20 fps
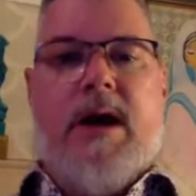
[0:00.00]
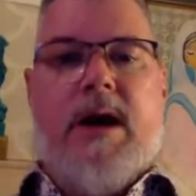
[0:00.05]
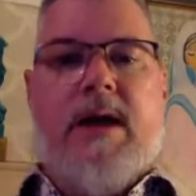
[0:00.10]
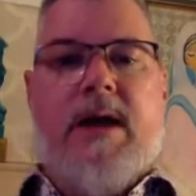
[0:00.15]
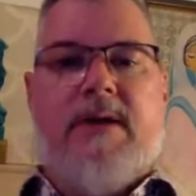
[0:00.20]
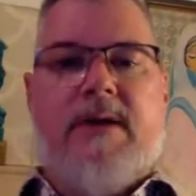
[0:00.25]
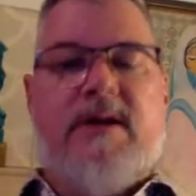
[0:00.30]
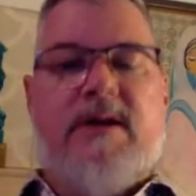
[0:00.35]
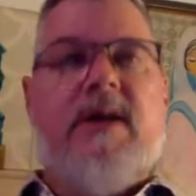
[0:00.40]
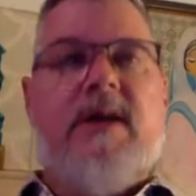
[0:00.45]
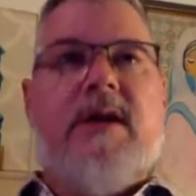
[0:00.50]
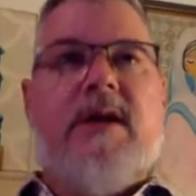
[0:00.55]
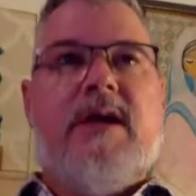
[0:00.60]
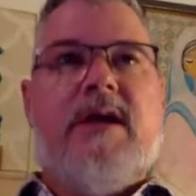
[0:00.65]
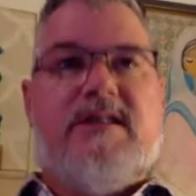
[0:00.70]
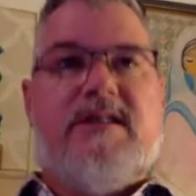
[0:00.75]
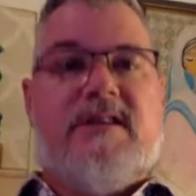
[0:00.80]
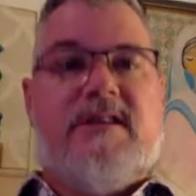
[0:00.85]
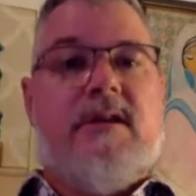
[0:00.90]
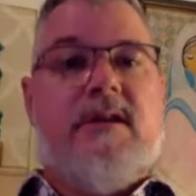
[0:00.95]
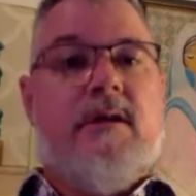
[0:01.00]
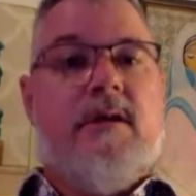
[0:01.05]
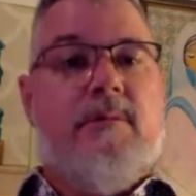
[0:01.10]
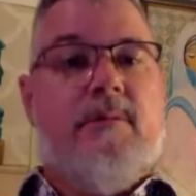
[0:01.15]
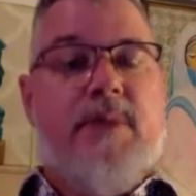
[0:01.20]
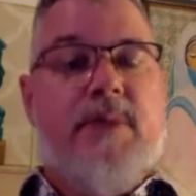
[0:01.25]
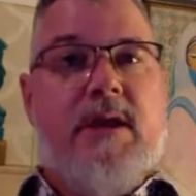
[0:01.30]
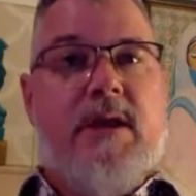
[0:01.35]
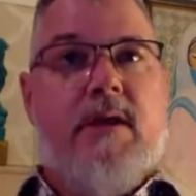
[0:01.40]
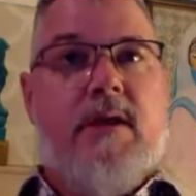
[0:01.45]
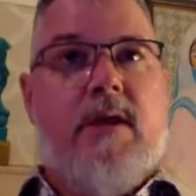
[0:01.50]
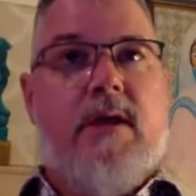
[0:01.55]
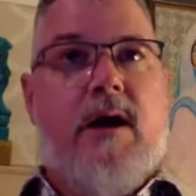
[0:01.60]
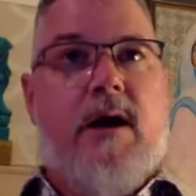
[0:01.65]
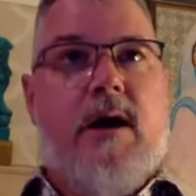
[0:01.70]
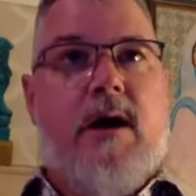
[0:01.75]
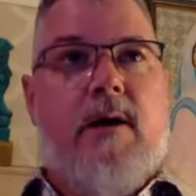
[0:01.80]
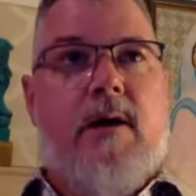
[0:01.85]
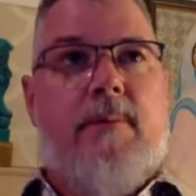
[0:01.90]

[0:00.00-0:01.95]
And it's going to be